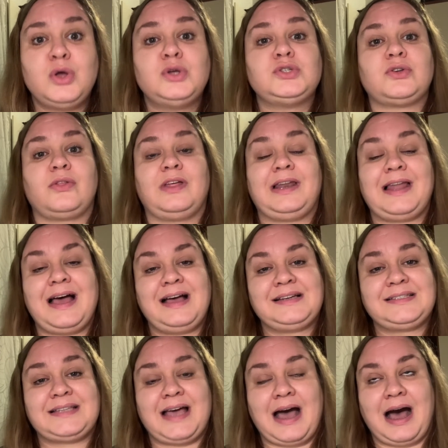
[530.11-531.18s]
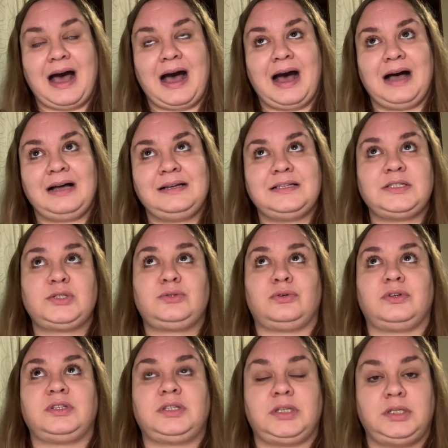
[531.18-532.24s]
So the last A is
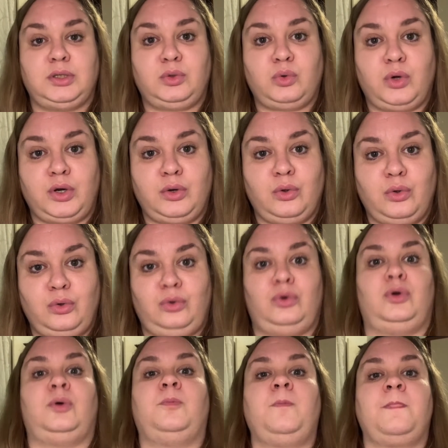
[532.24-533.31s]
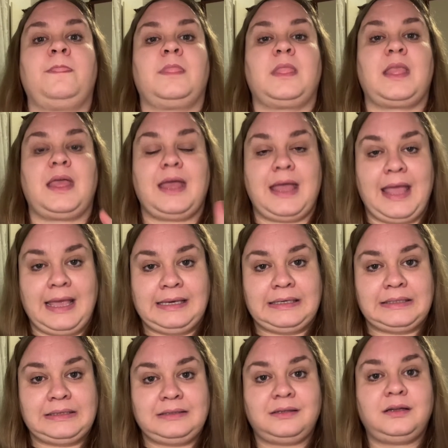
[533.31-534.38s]
turned into an Ö.
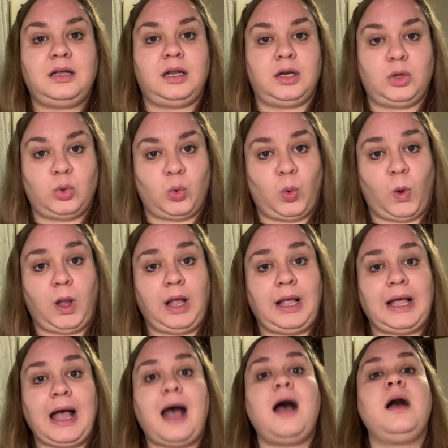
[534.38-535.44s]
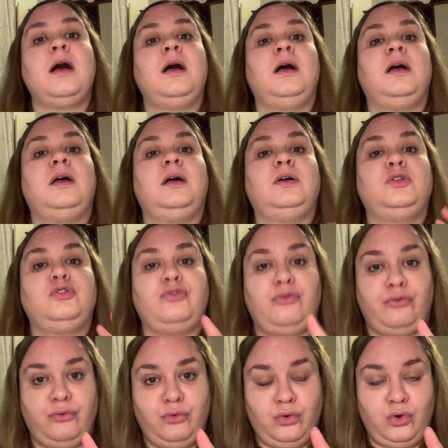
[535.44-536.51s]
Eitt lunga,
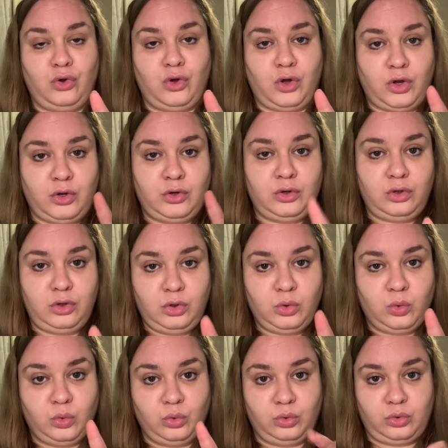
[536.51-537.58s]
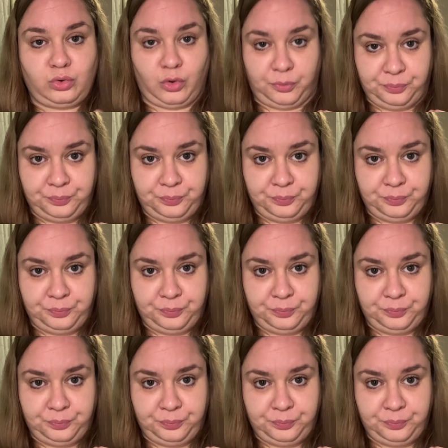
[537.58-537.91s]
tvö lungu.